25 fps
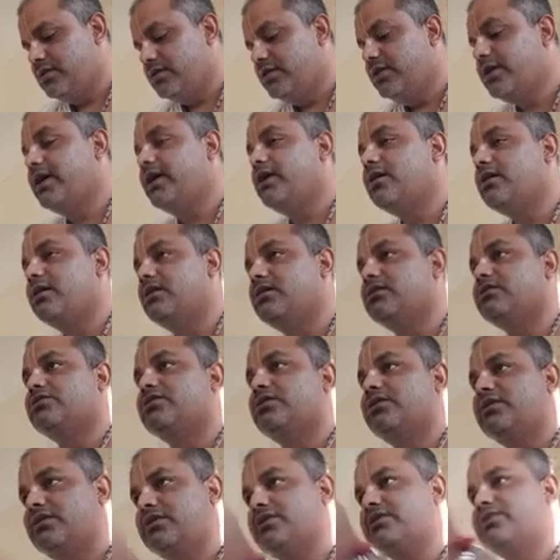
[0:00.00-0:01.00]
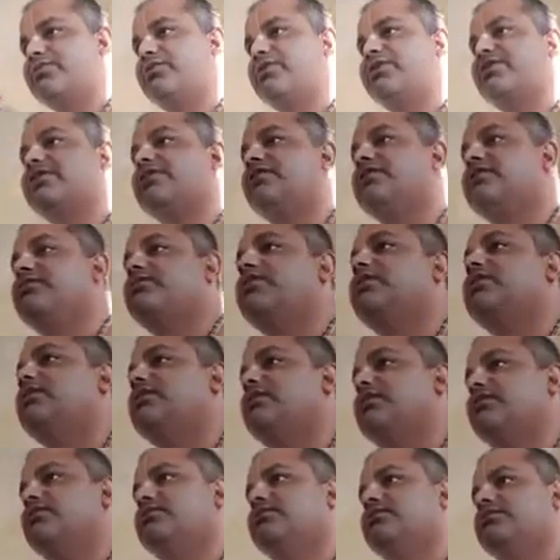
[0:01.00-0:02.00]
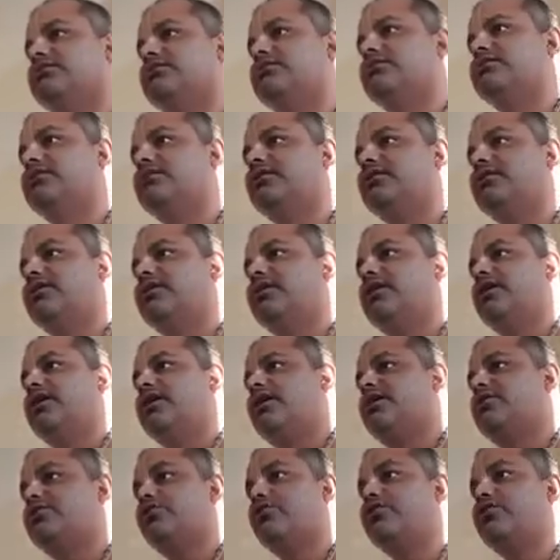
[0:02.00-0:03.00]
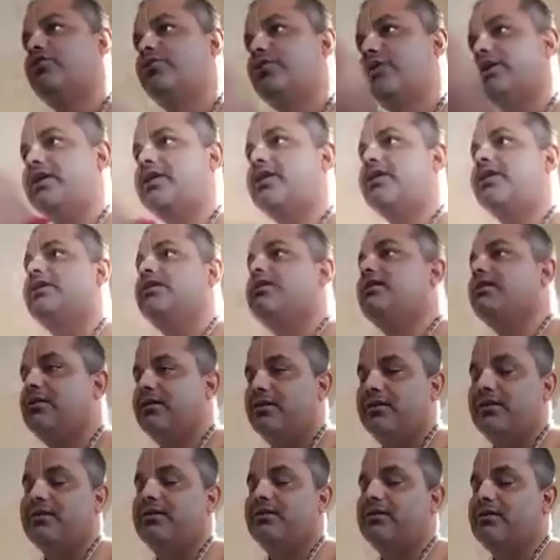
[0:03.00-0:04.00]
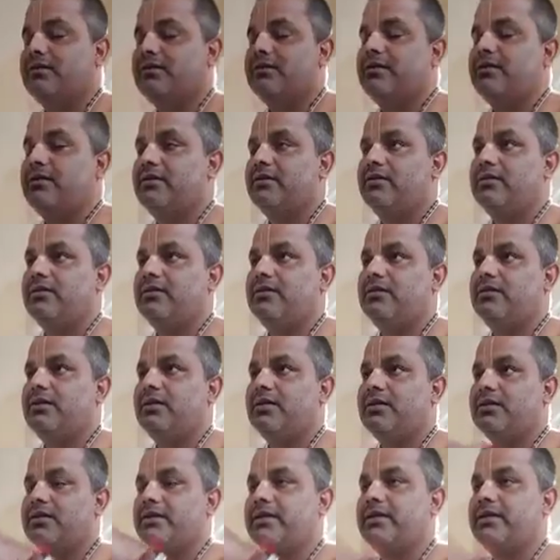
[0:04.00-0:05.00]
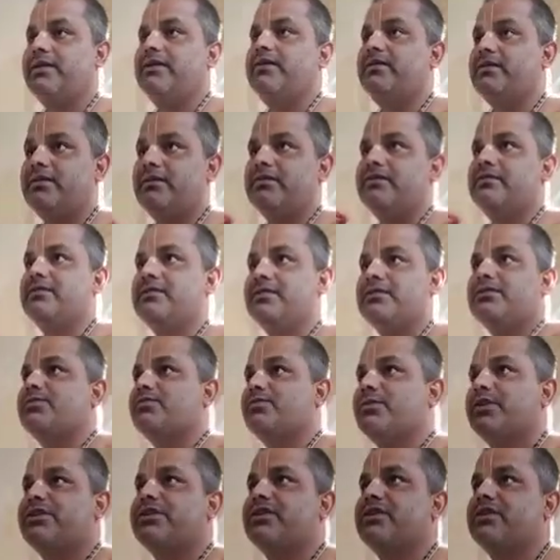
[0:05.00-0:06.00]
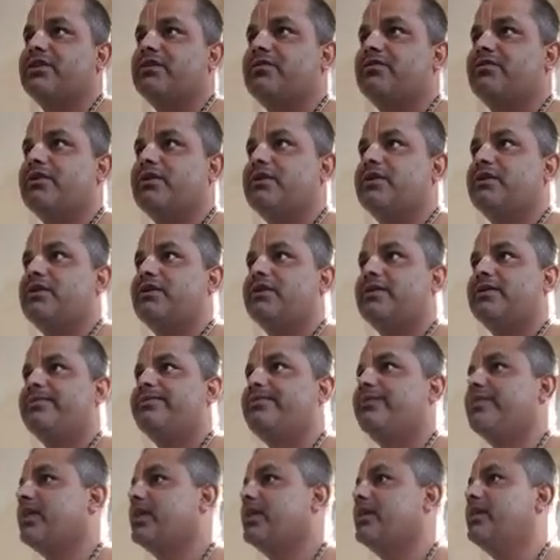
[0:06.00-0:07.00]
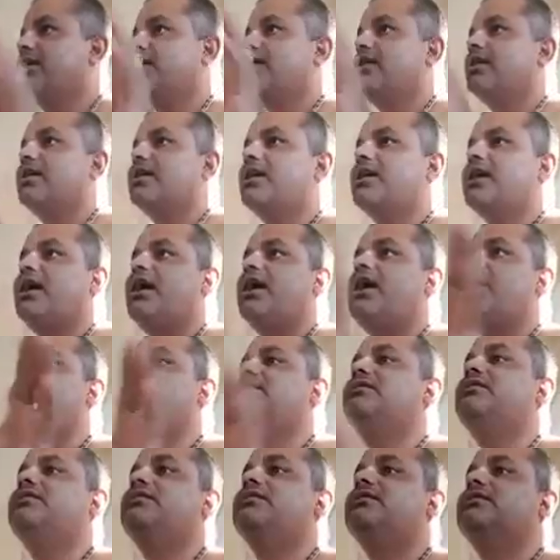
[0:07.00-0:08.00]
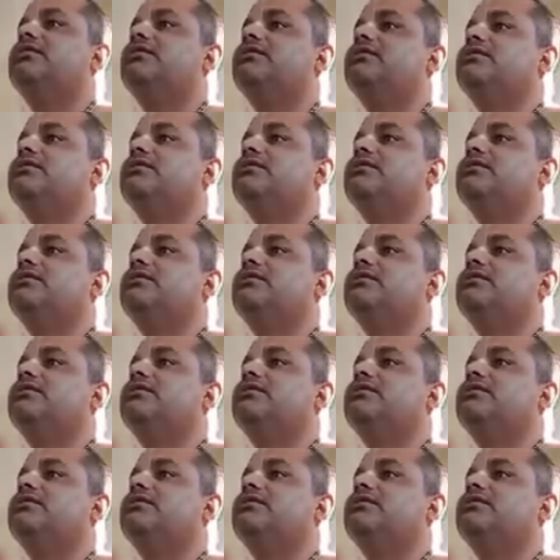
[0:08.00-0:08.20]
they are also in this material world. And whoever are, are there in this material world can't